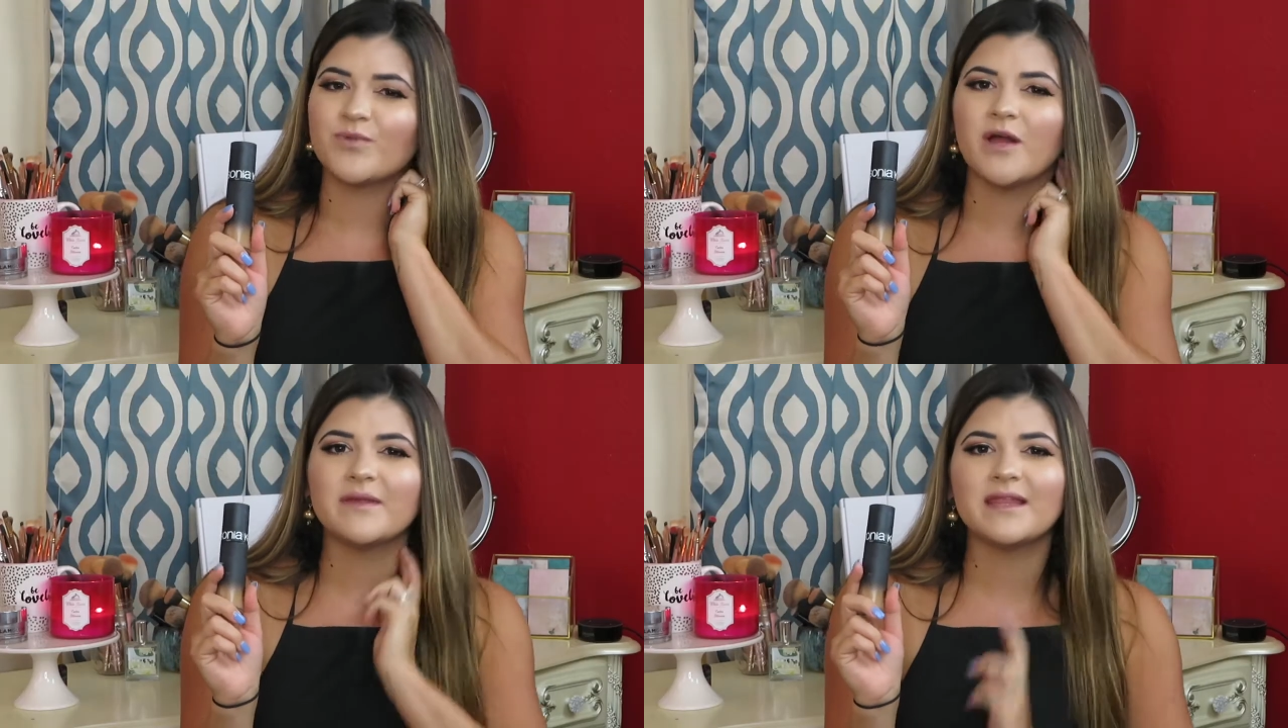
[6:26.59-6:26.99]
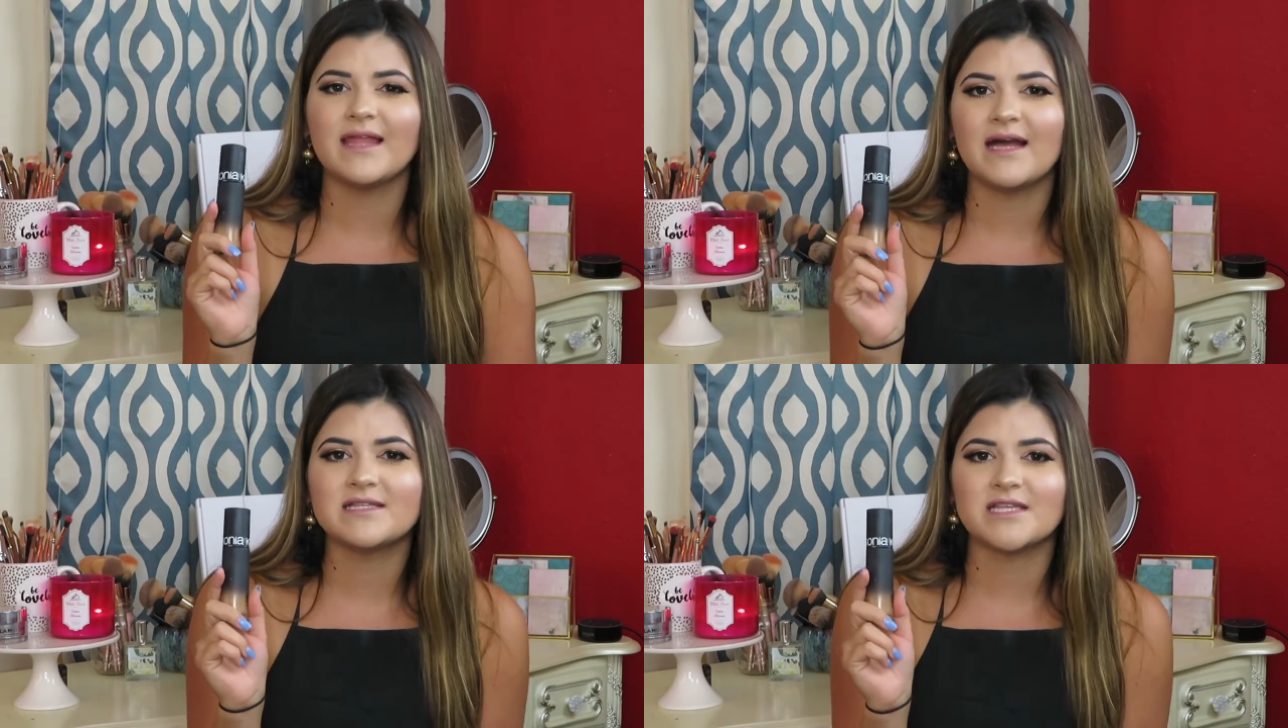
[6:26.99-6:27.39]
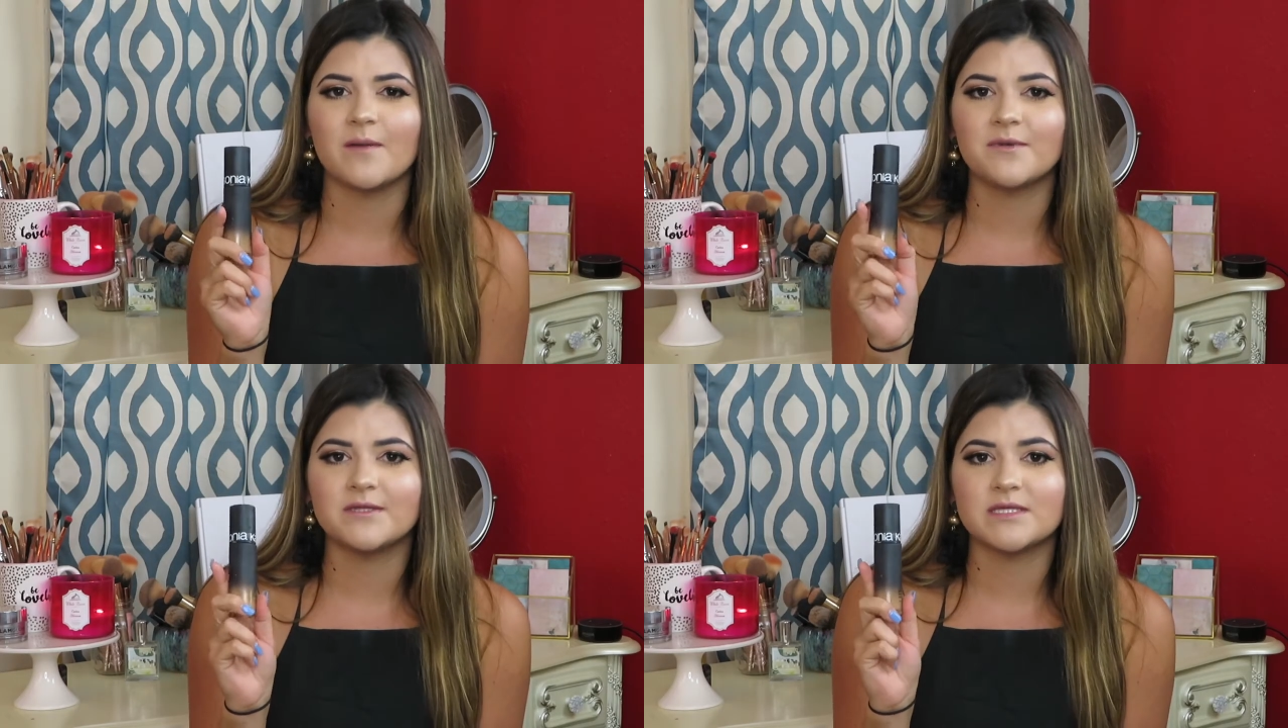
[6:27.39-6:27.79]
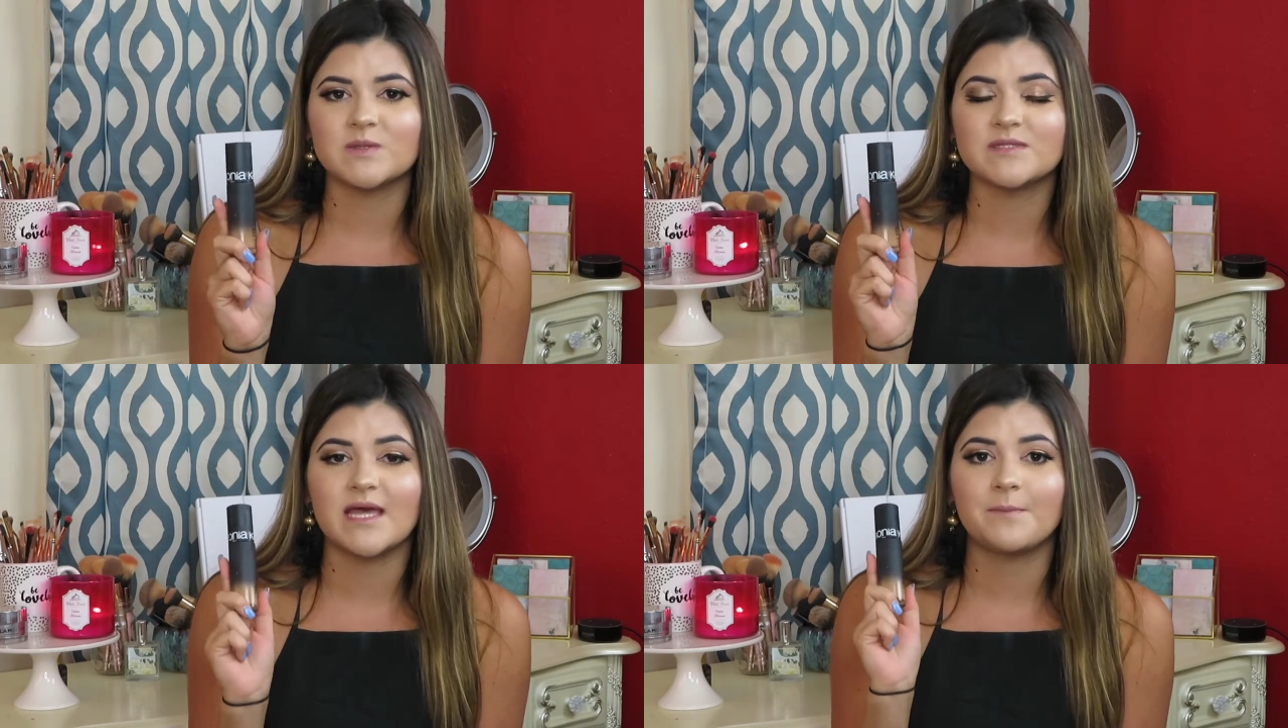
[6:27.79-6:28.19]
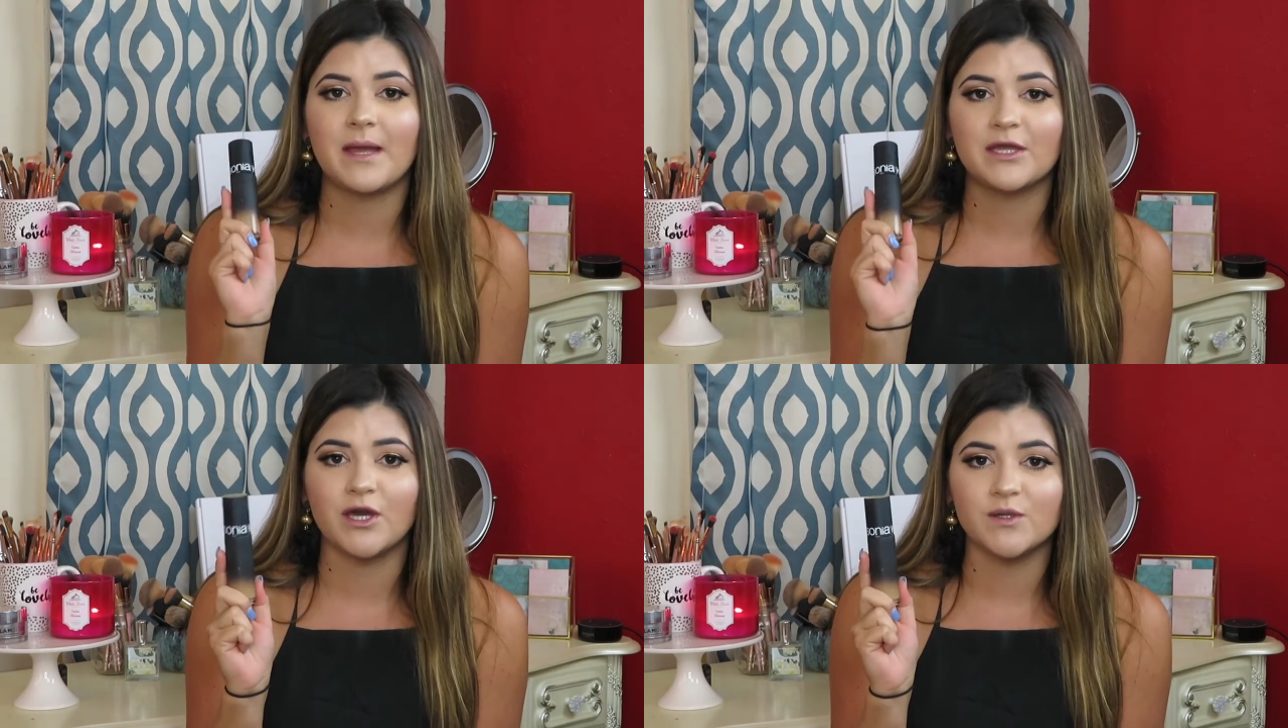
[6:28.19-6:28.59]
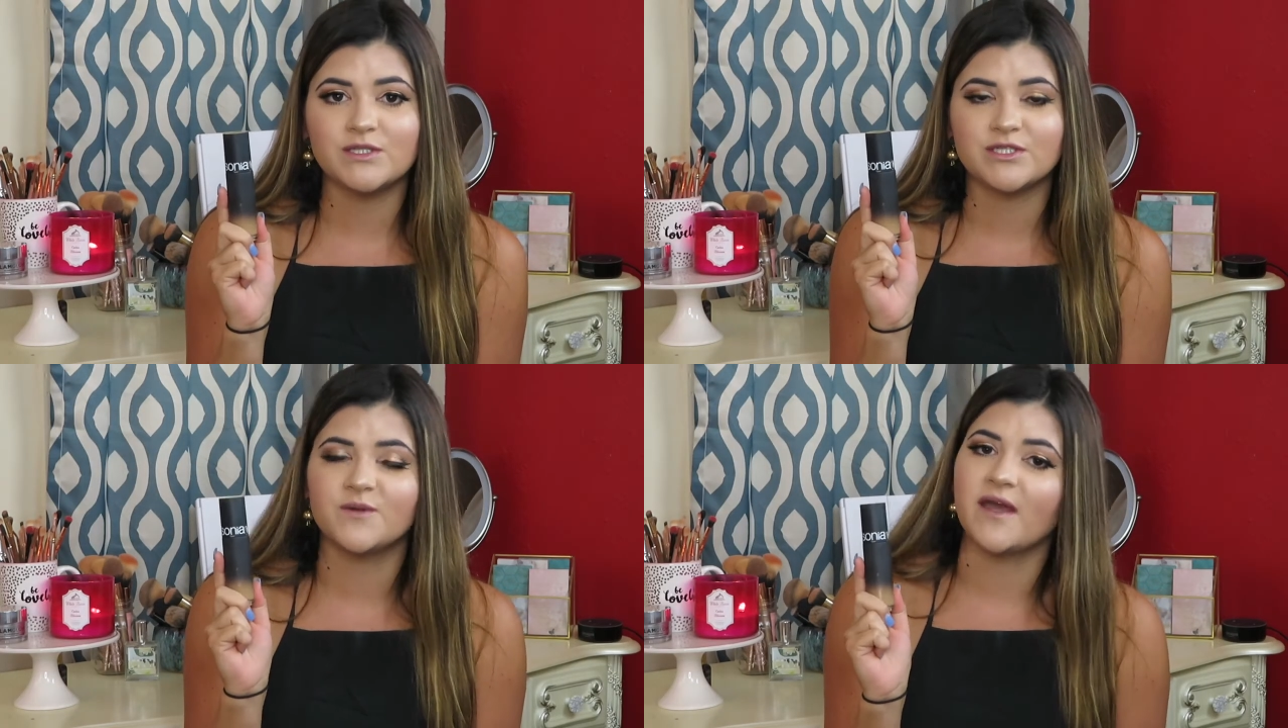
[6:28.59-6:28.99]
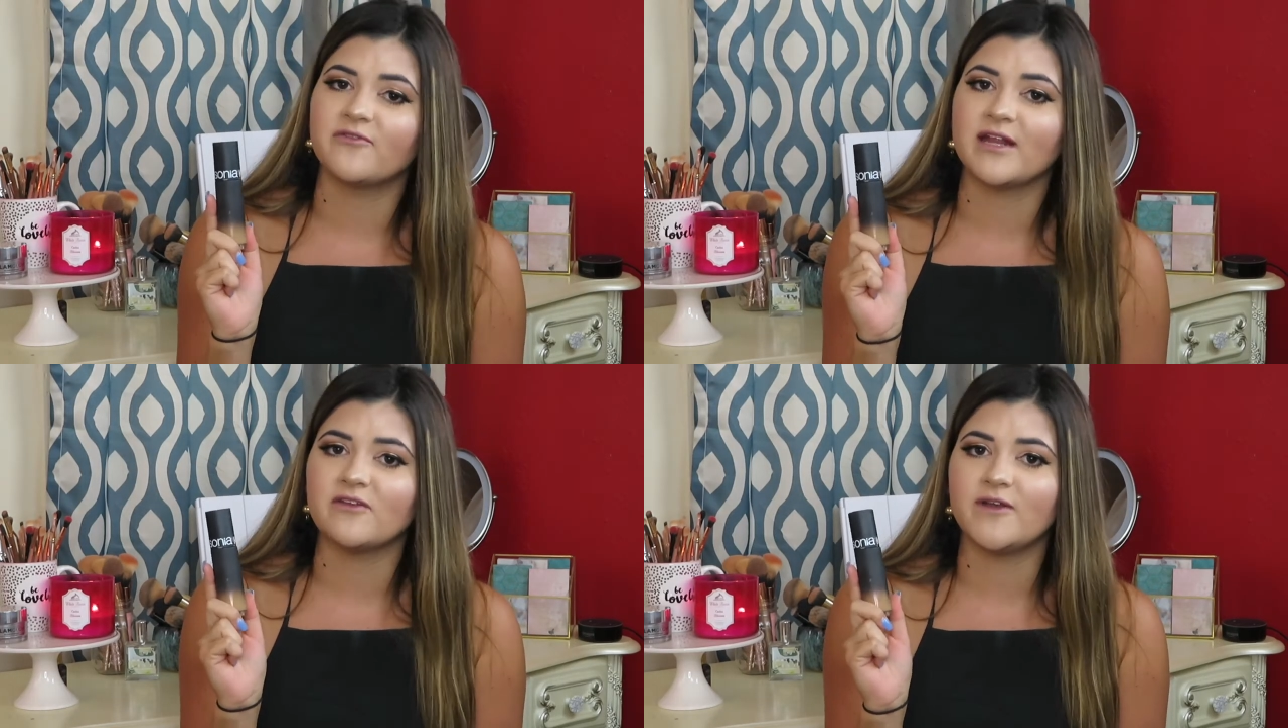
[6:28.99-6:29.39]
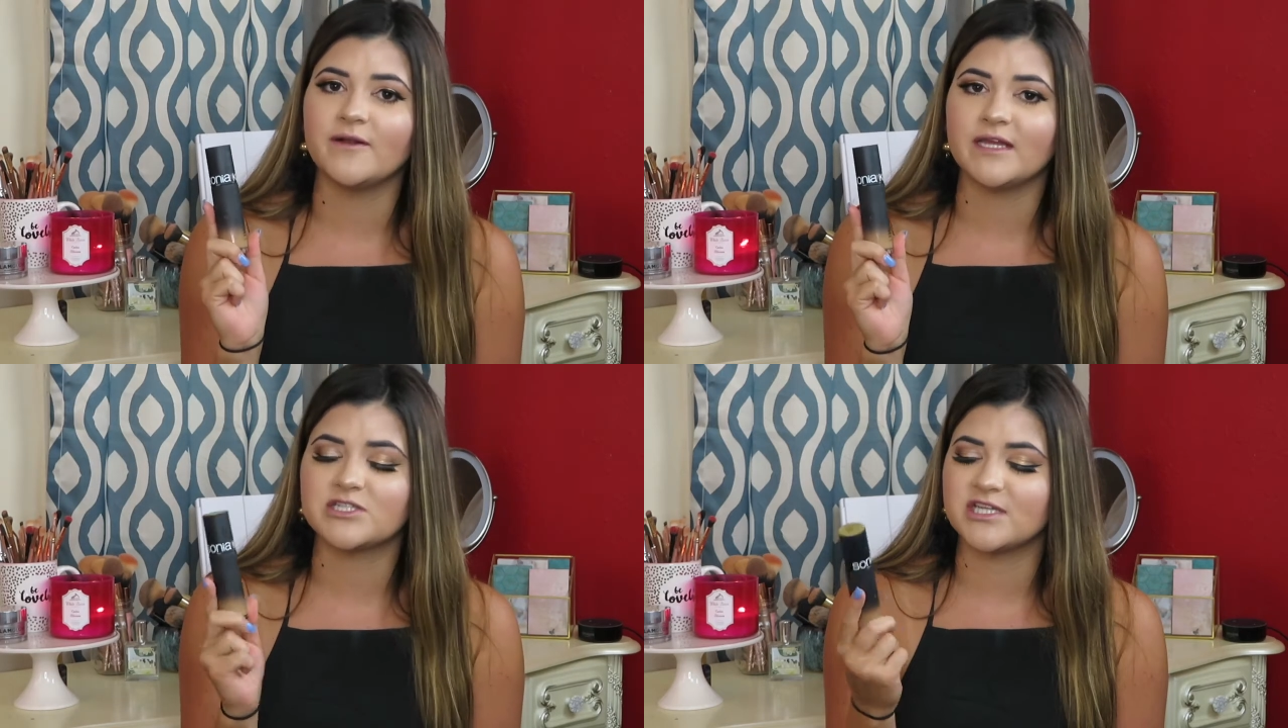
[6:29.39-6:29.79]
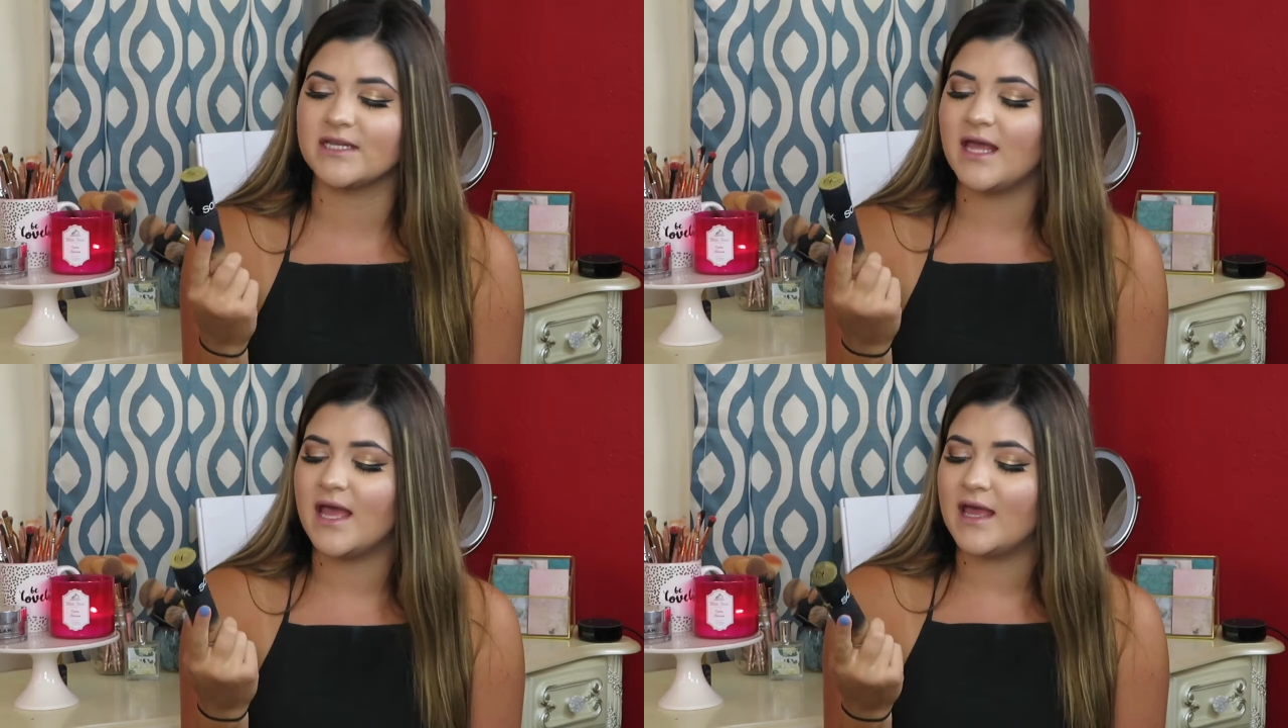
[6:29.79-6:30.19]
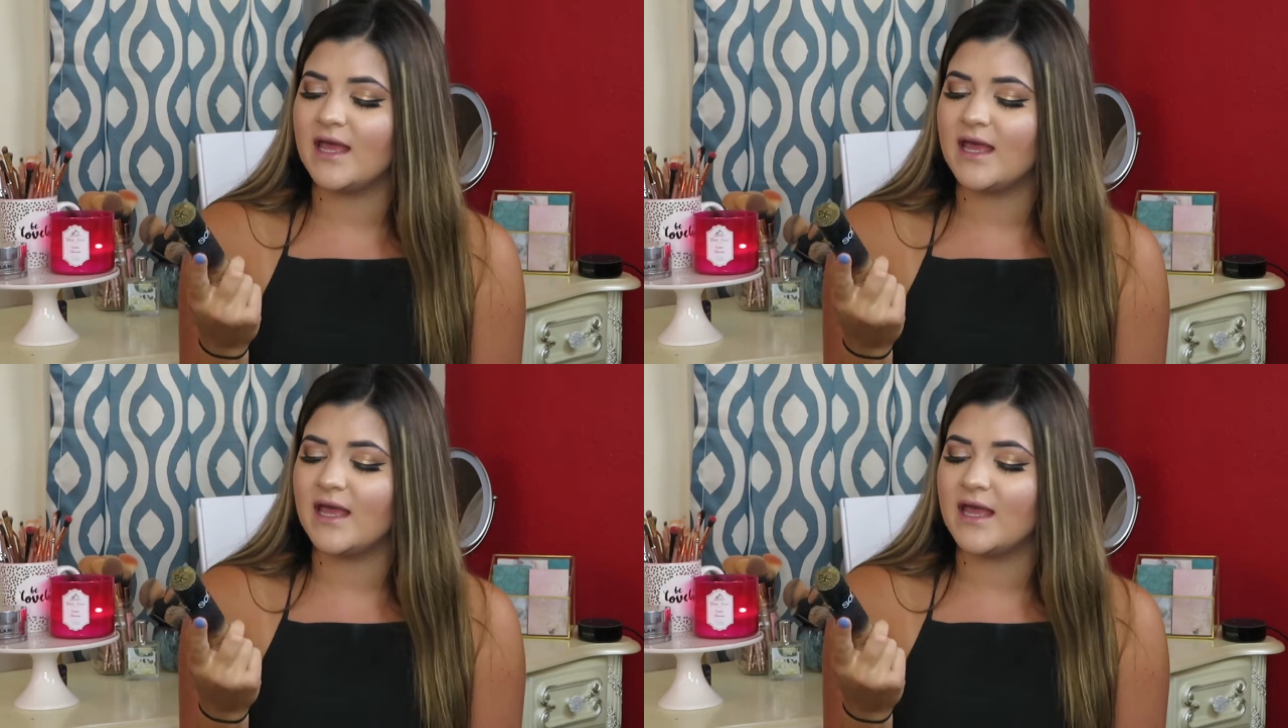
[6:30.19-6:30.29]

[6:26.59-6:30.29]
probably last summer this was like my go-to everyday foundation.